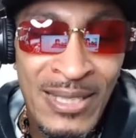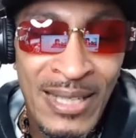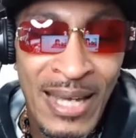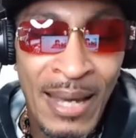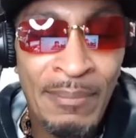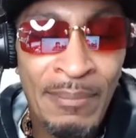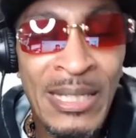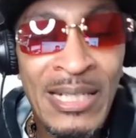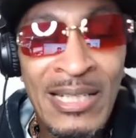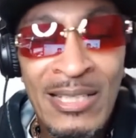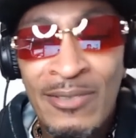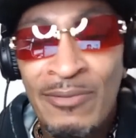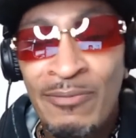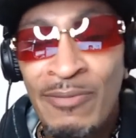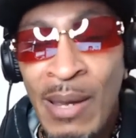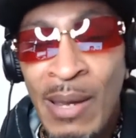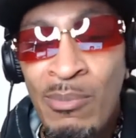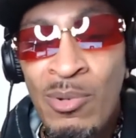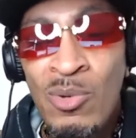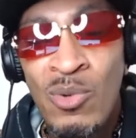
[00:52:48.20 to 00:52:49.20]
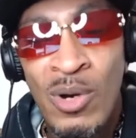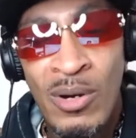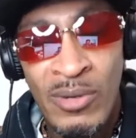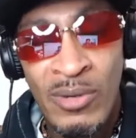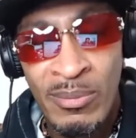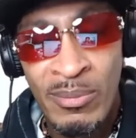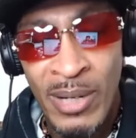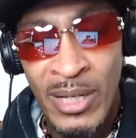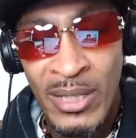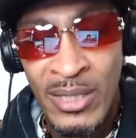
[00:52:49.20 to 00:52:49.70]
I mean, it's
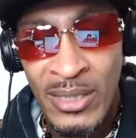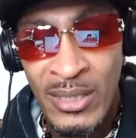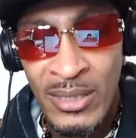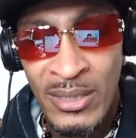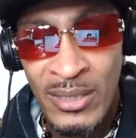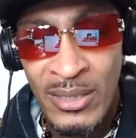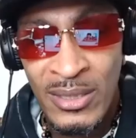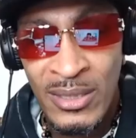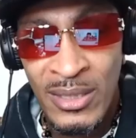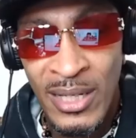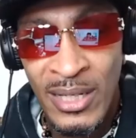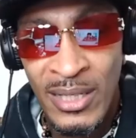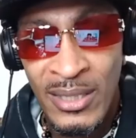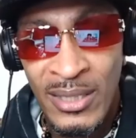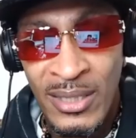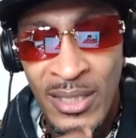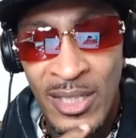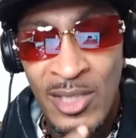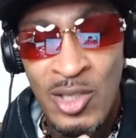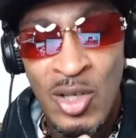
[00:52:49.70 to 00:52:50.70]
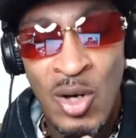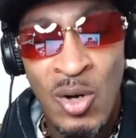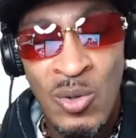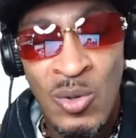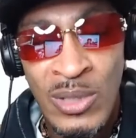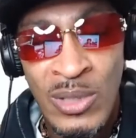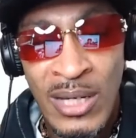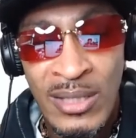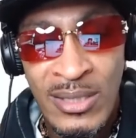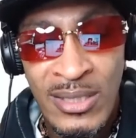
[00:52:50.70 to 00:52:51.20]
February, my niggas. Like, it's
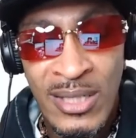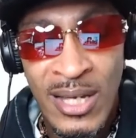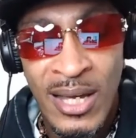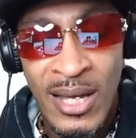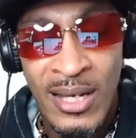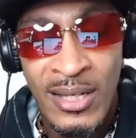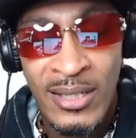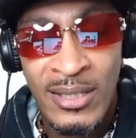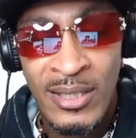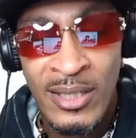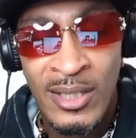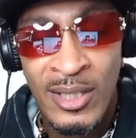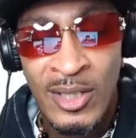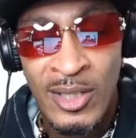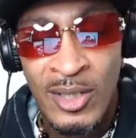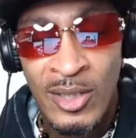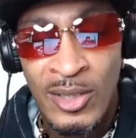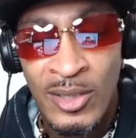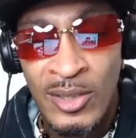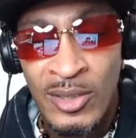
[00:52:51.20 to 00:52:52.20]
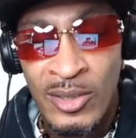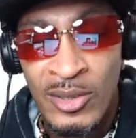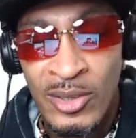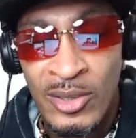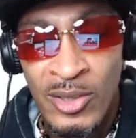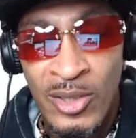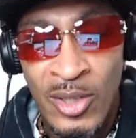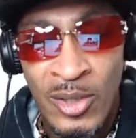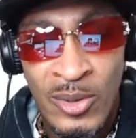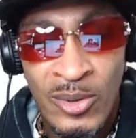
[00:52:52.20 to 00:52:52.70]
cold outside.
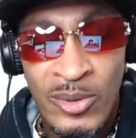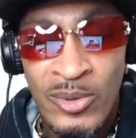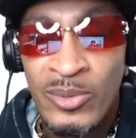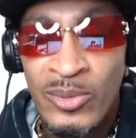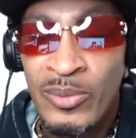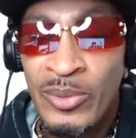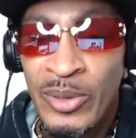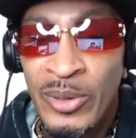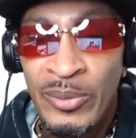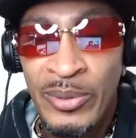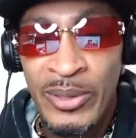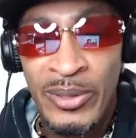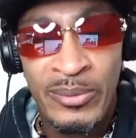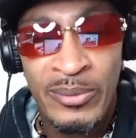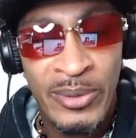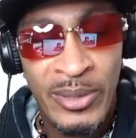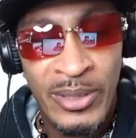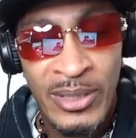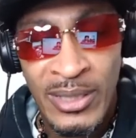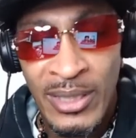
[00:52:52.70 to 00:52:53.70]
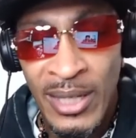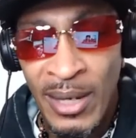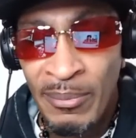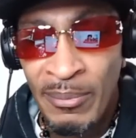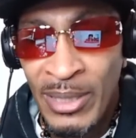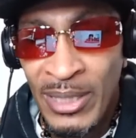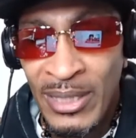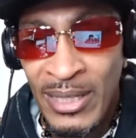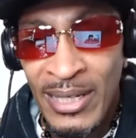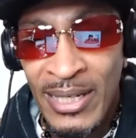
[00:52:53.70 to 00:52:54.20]
You know, we I
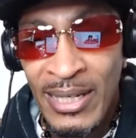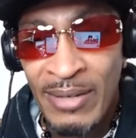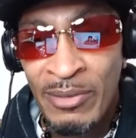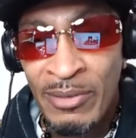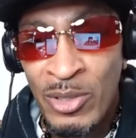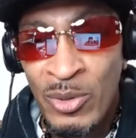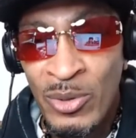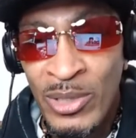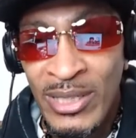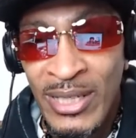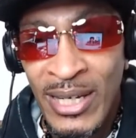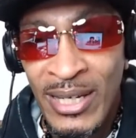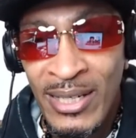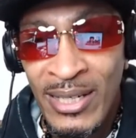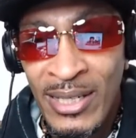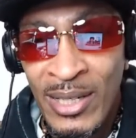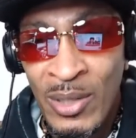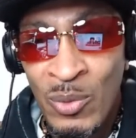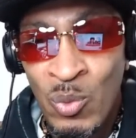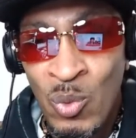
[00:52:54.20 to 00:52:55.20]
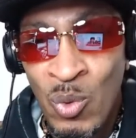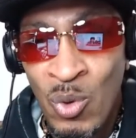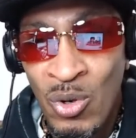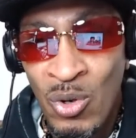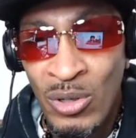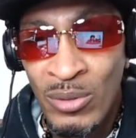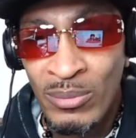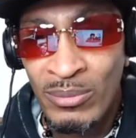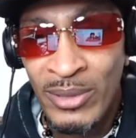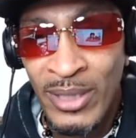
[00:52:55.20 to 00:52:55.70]
mean, they giving you a day to get
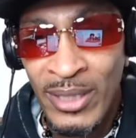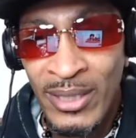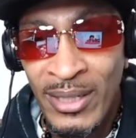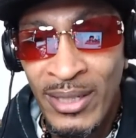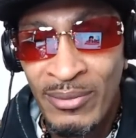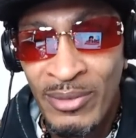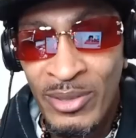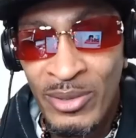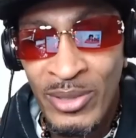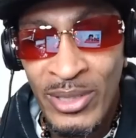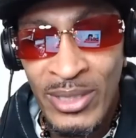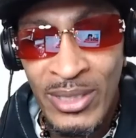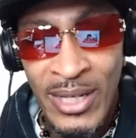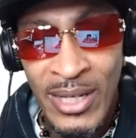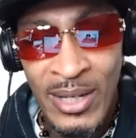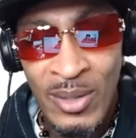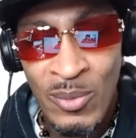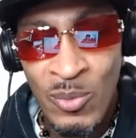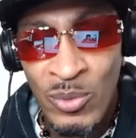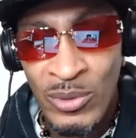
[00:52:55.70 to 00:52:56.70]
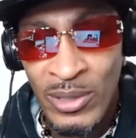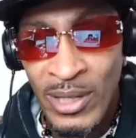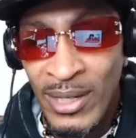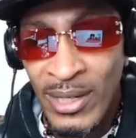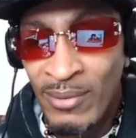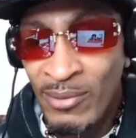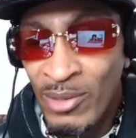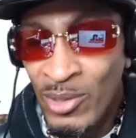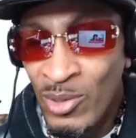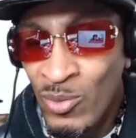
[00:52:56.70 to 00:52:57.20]
warm. They giving you the day to they're
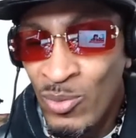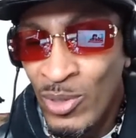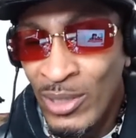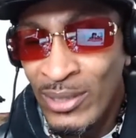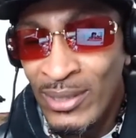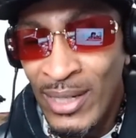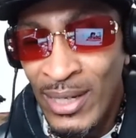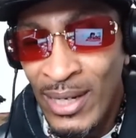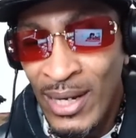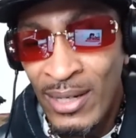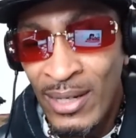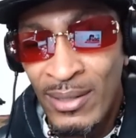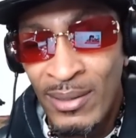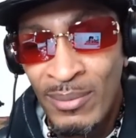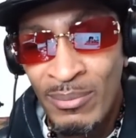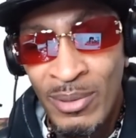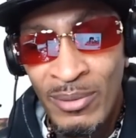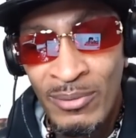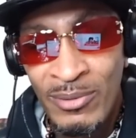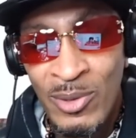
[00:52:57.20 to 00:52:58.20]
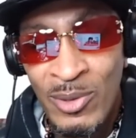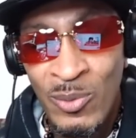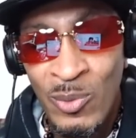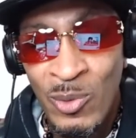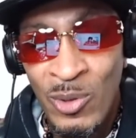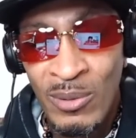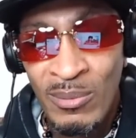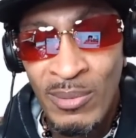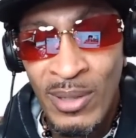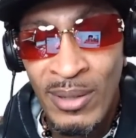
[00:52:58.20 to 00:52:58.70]
giving you one day out of the month to
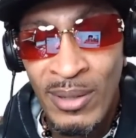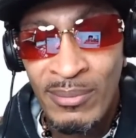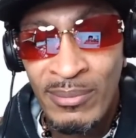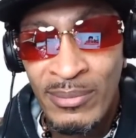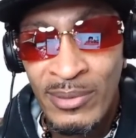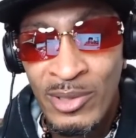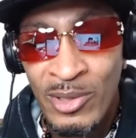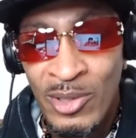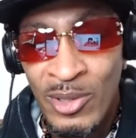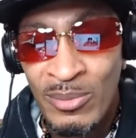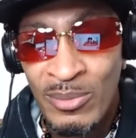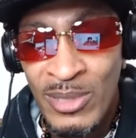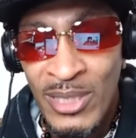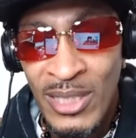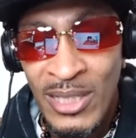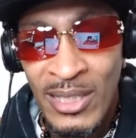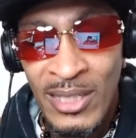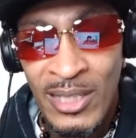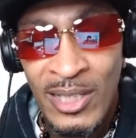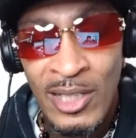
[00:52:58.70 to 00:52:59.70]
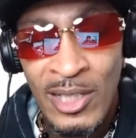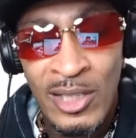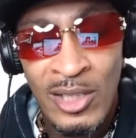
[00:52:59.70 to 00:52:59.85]
warm up. You know what I'm saying?